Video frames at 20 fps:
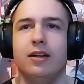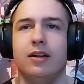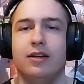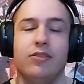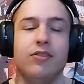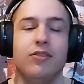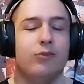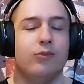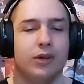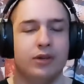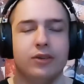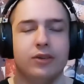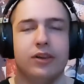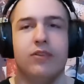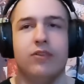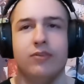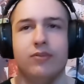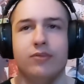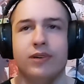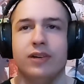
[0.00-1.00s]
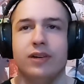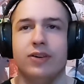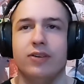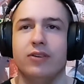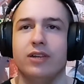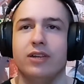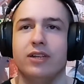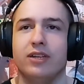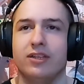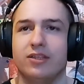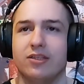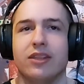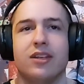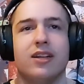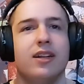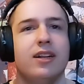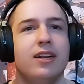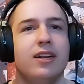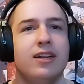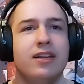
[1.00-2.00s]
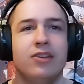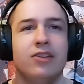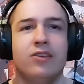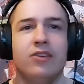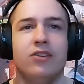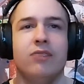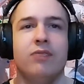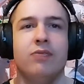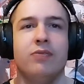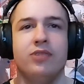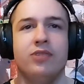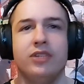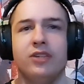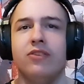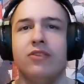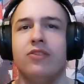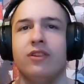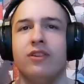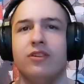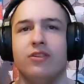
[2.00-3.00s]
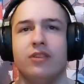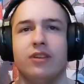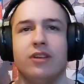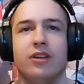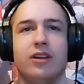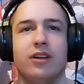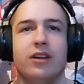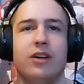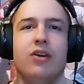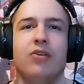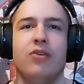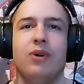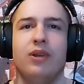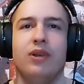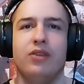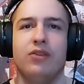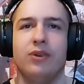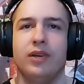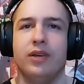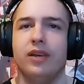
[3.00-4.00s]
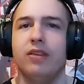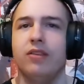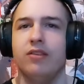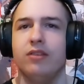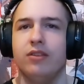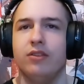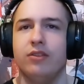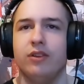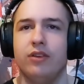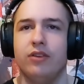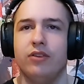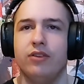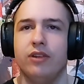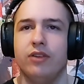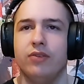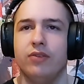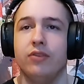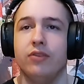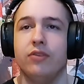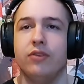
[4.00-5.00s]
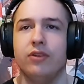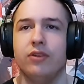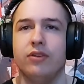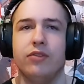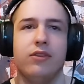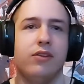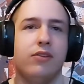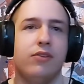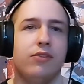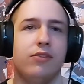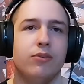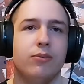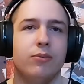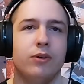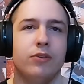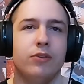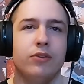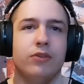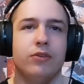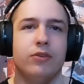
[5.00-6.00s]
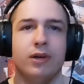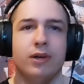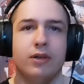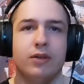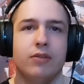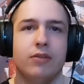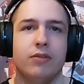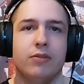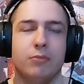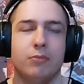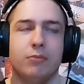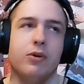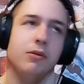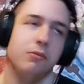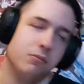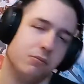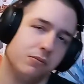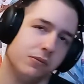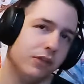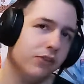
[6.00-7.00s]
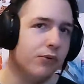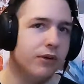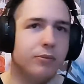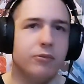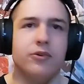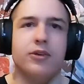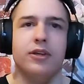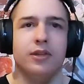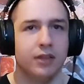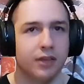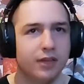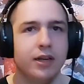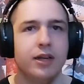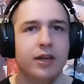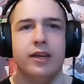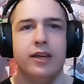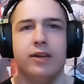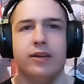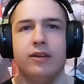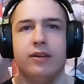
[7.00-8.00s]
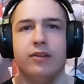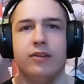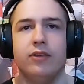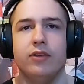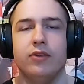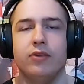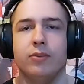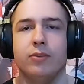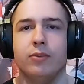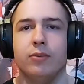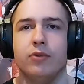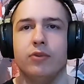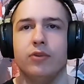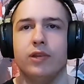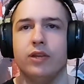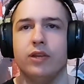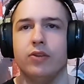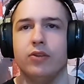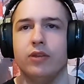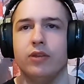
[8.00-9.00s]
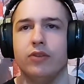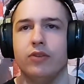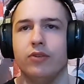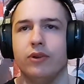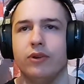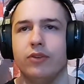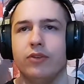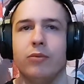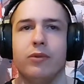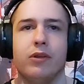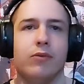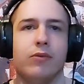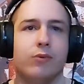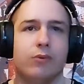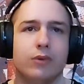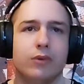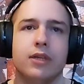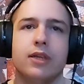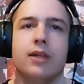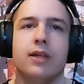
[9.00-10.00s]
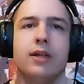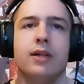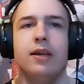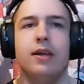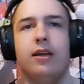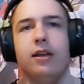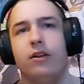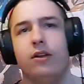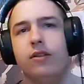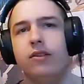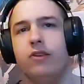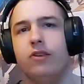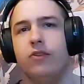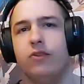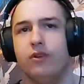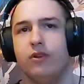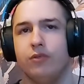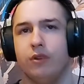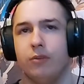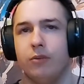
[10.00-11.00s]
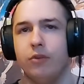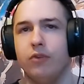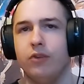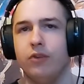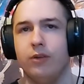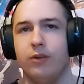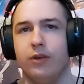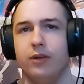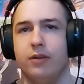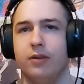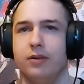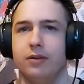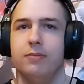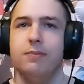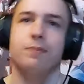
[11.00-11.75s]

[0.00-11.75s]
This is so accurate so far, I don't like it. Instead of pushing the things away that you hate, you need to start focusing on the things you're passionate about. Well, that's what I'm doing. Not listening to people telling you that you're doing something wrong. Not that you listen much anyway.